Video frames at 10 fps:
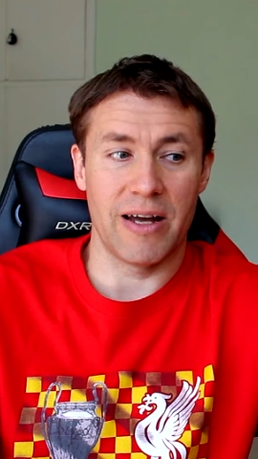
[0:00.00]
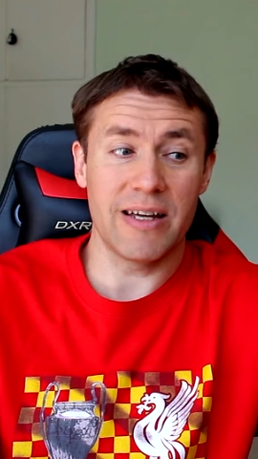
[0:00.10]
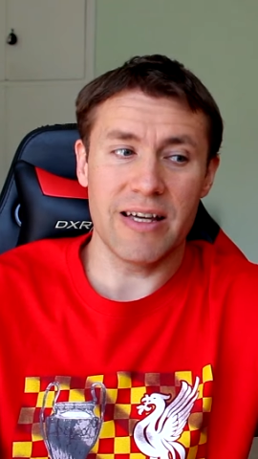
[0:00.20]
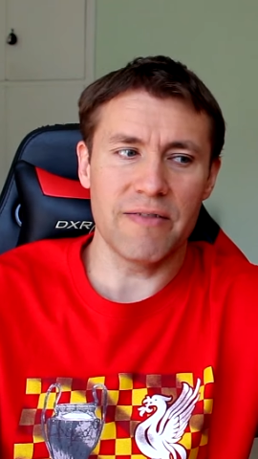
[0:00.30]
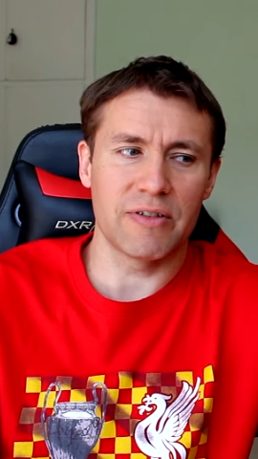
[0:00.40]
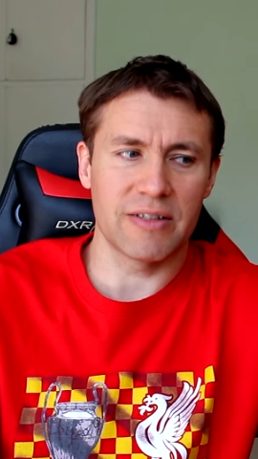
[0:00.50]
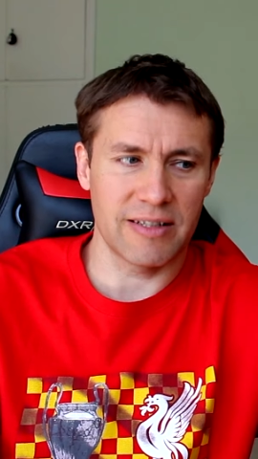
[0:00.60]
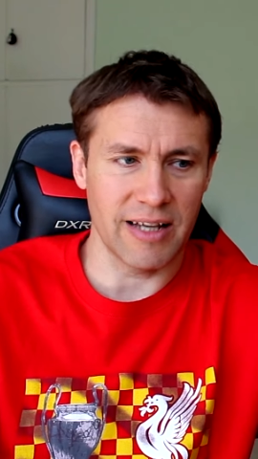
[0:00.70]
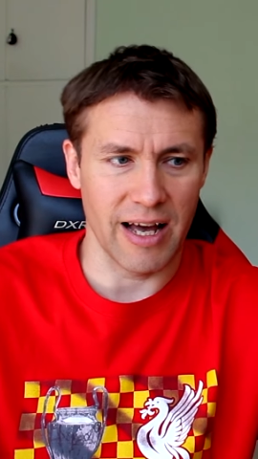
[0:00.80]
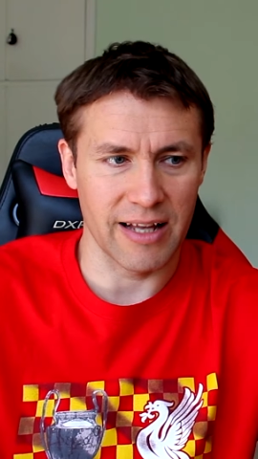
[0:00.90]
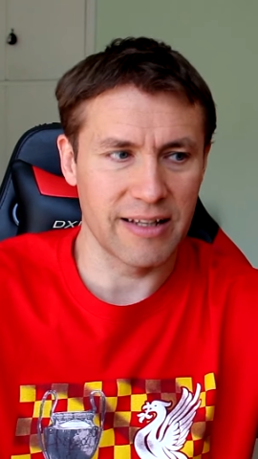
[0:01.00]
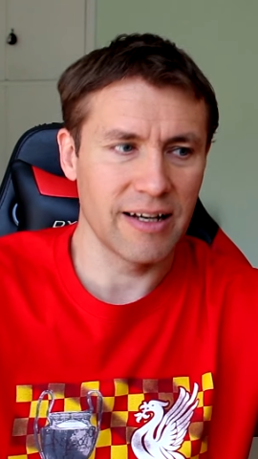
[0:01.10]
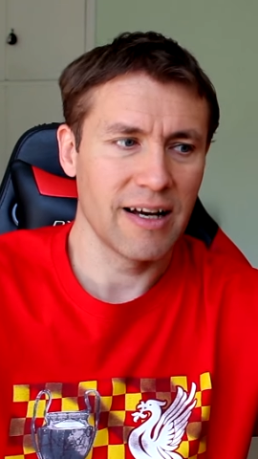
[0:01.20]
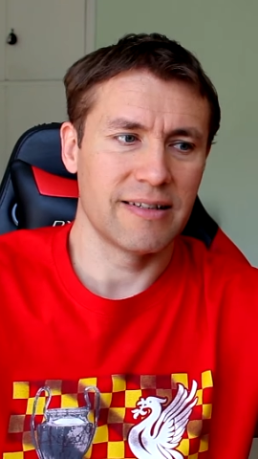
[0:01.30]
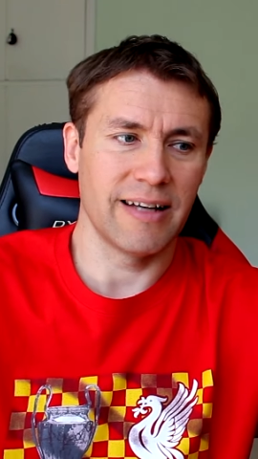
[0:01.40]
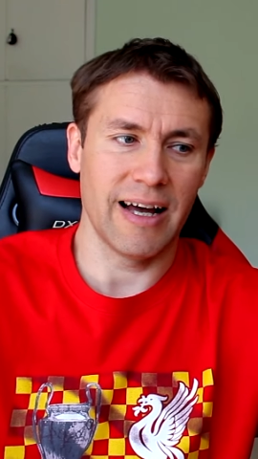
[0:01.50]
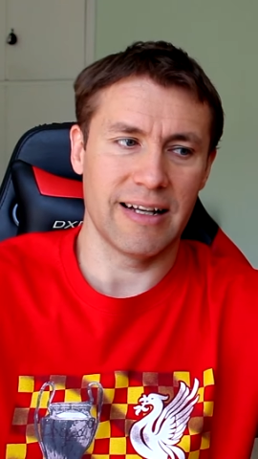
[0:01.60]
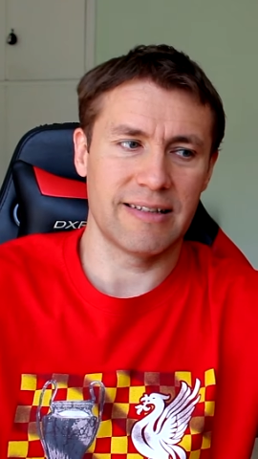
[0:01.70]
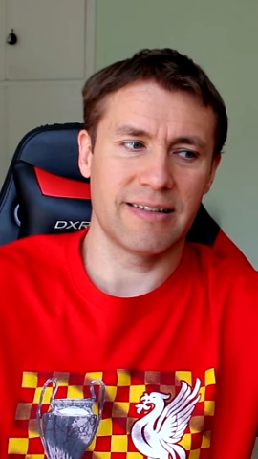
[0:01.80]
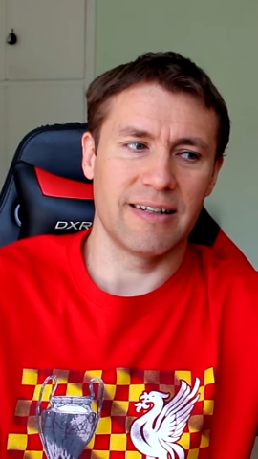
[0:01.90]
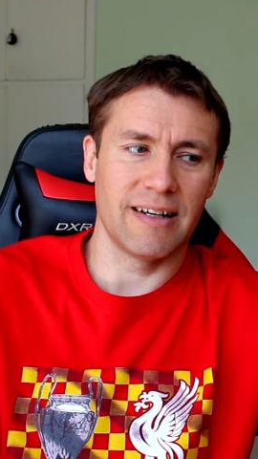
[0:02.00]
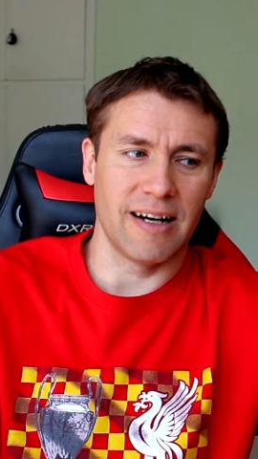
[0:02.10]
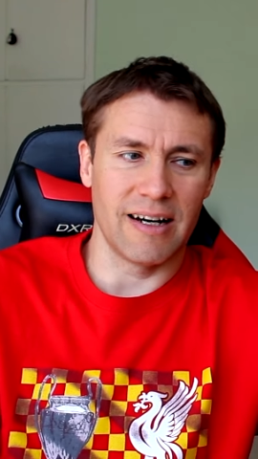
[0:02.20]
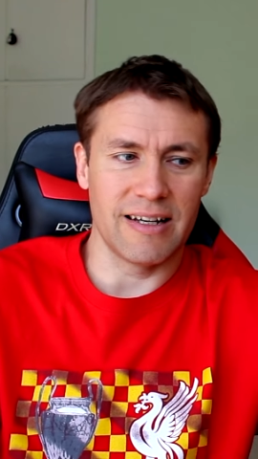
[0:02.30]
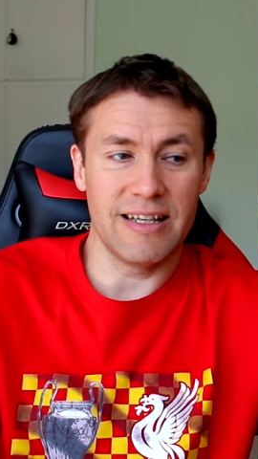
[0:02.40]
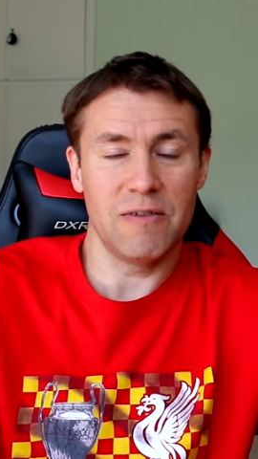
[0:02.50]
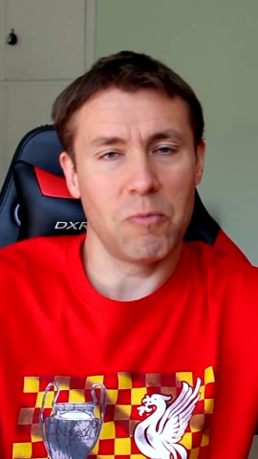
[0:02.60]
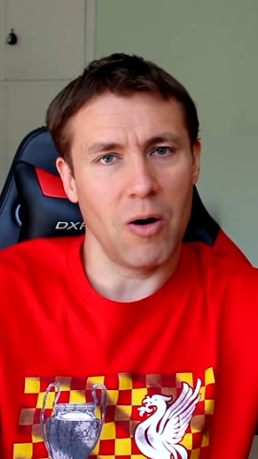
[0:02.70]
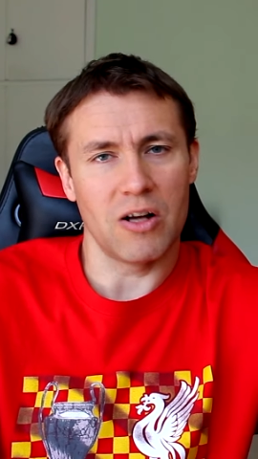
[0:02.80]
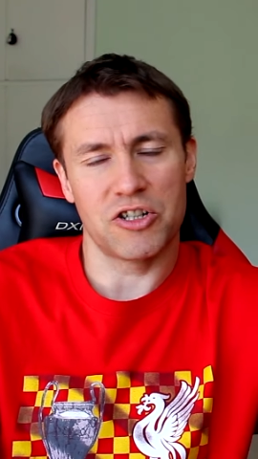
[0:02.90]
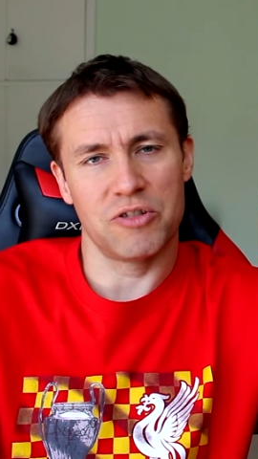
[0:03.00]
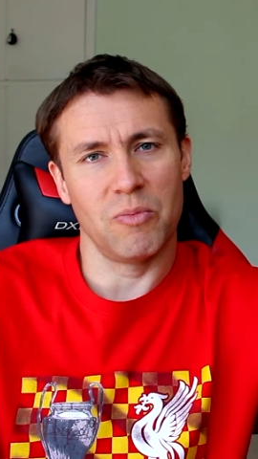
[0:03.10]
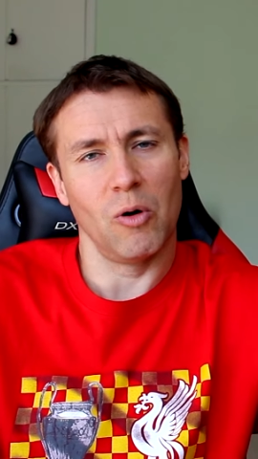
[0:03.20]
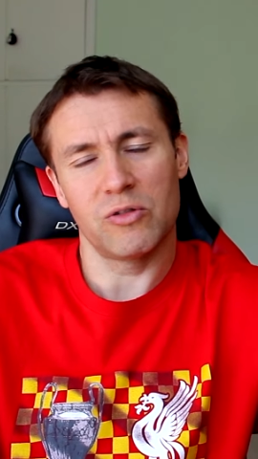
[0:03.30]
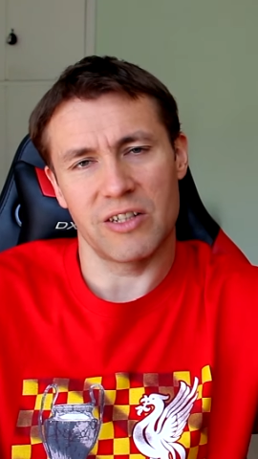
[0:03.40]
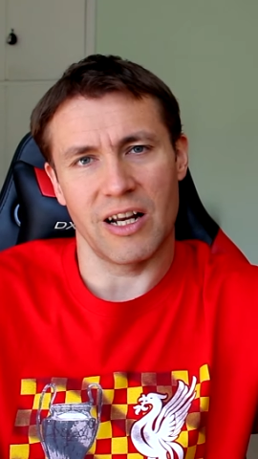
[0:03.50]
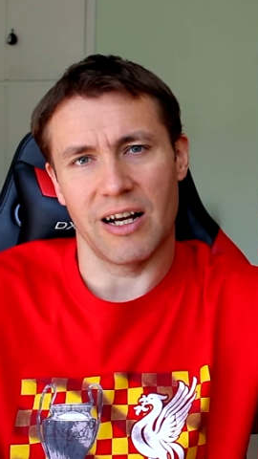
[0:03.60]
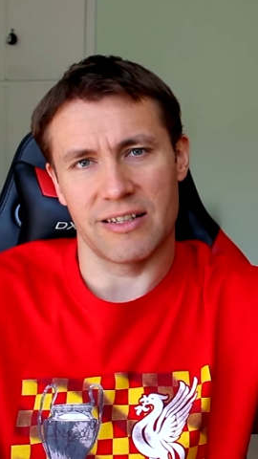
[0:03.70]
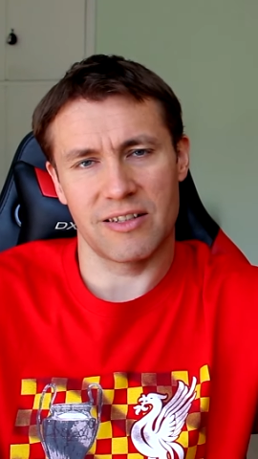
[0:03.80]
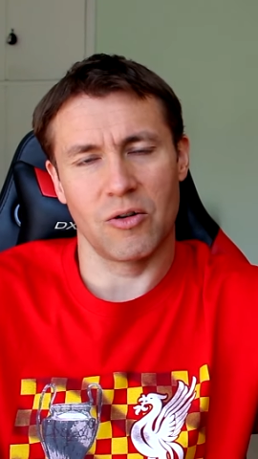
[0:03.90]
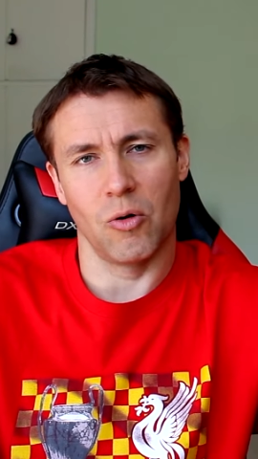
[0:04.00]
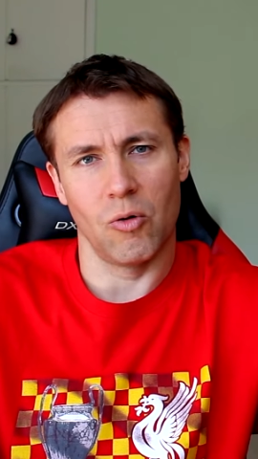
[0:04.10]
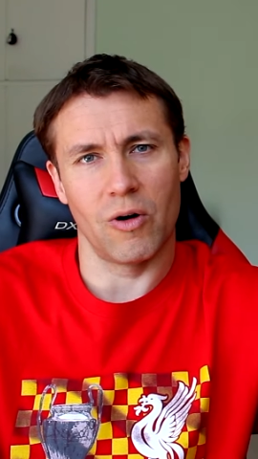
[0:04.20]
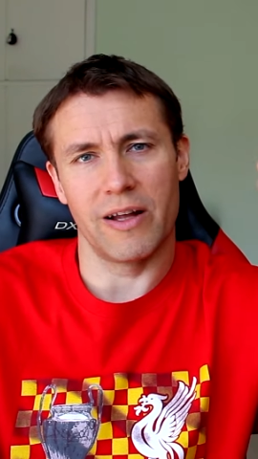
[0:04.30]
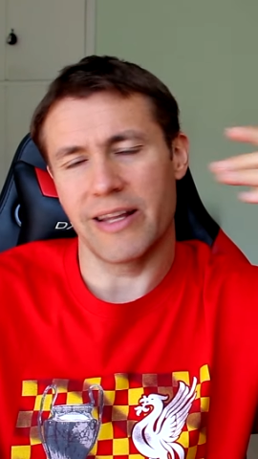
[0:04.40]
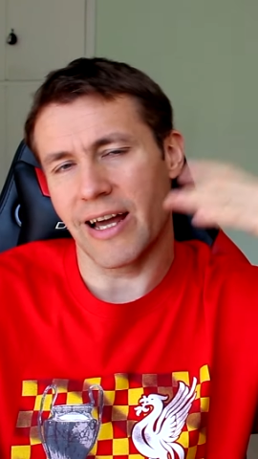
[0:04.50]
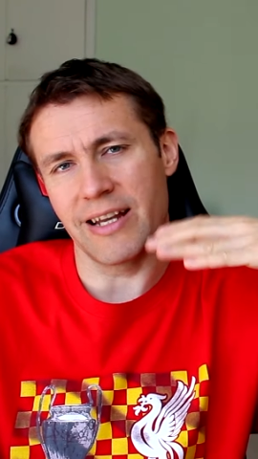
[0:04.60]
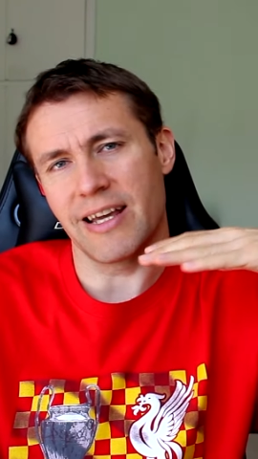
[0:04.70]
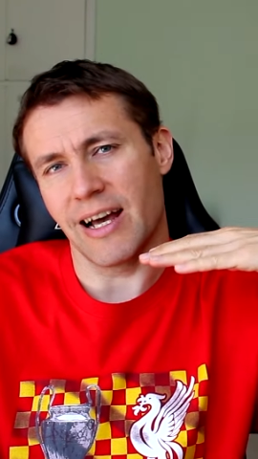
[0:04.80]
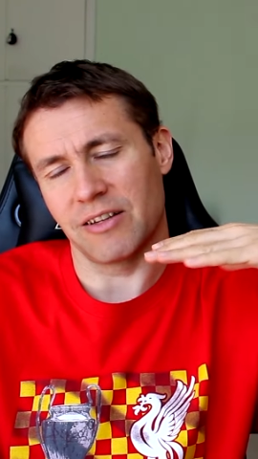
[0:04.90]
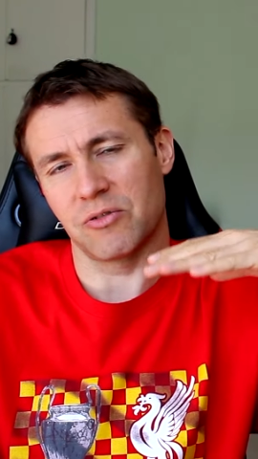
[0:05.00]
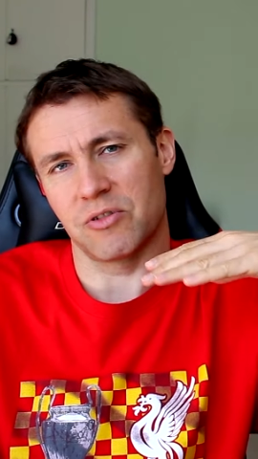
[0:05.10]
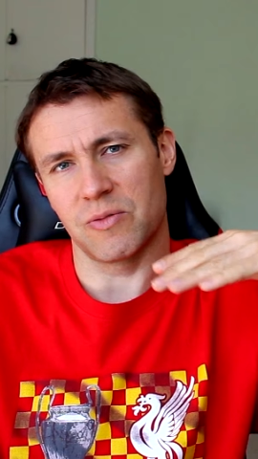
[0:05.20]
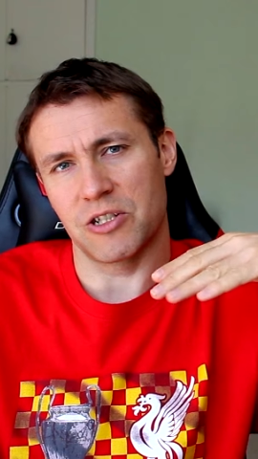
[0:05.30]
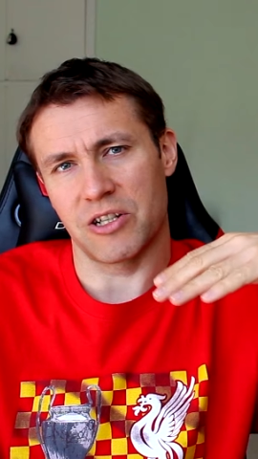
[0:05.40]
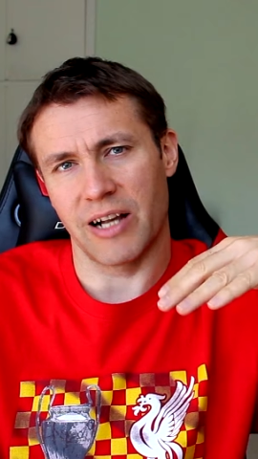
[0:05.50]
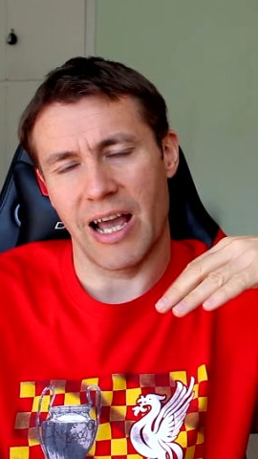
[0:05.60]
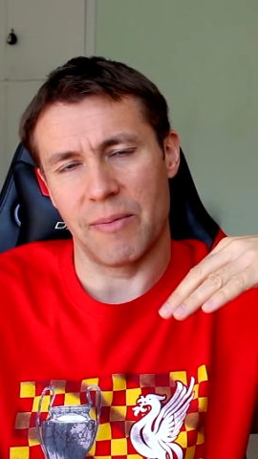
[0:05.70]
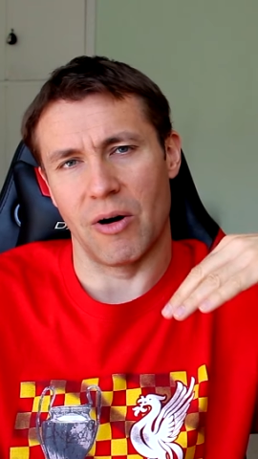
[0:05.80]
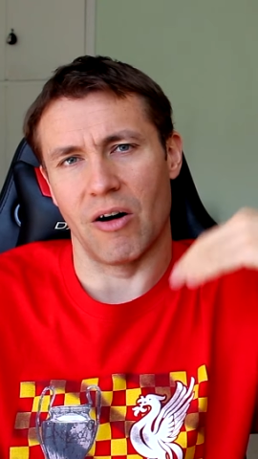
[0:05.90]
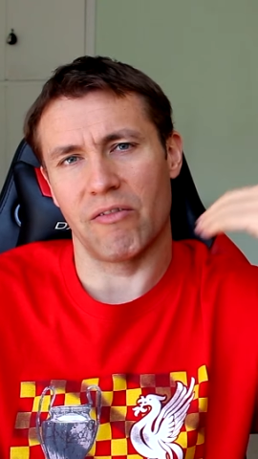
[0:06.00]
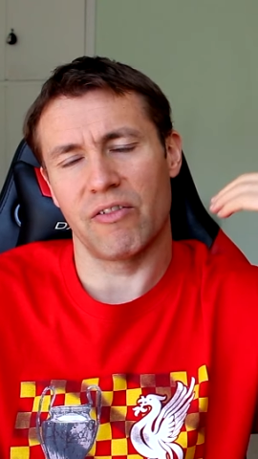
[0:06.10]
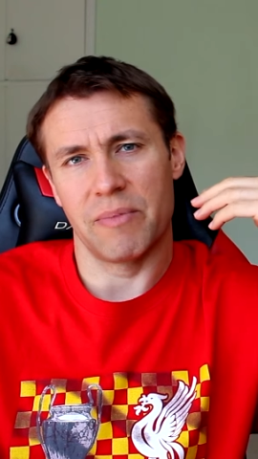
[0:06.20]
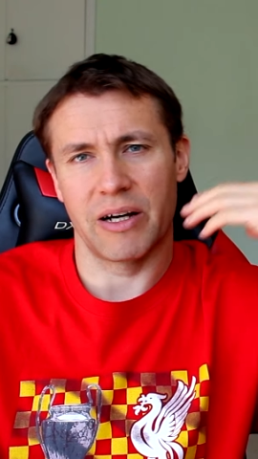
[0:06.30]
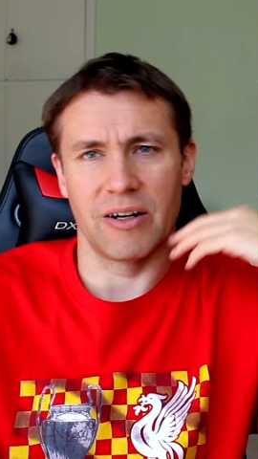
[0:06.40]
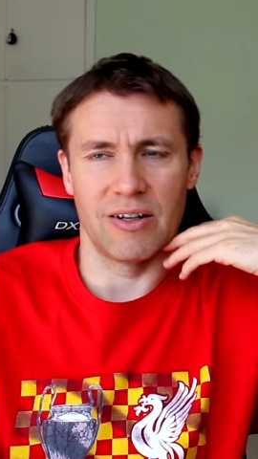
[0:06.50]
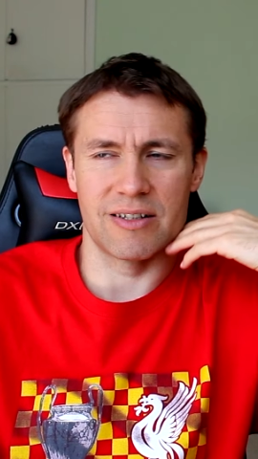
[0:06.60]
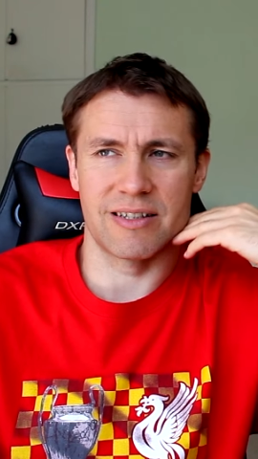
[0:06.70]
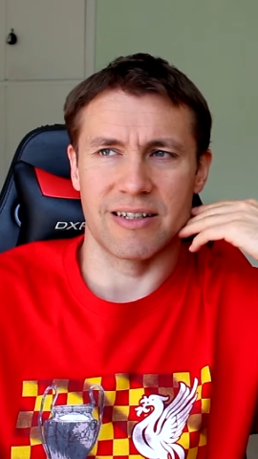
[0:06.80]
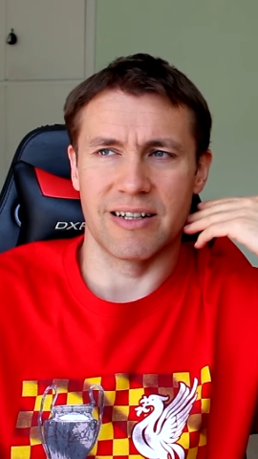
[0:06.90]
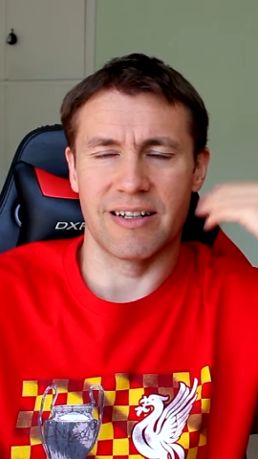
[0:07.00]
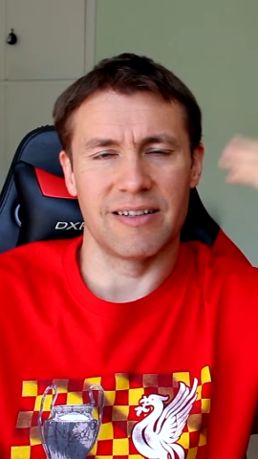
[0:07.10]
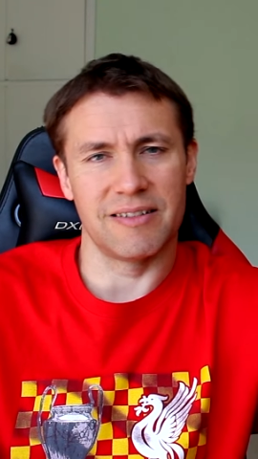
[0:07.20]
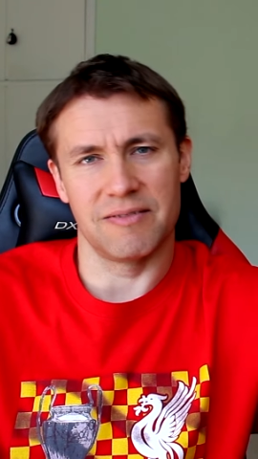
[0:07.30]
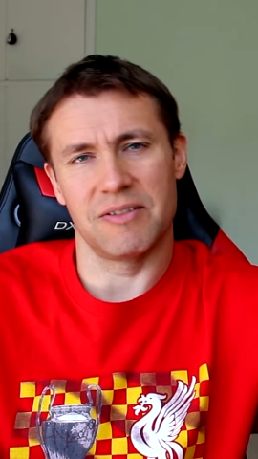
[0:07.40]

and he even said that uh, he watched Mo Salah score, and then he had to switch the game off because uh,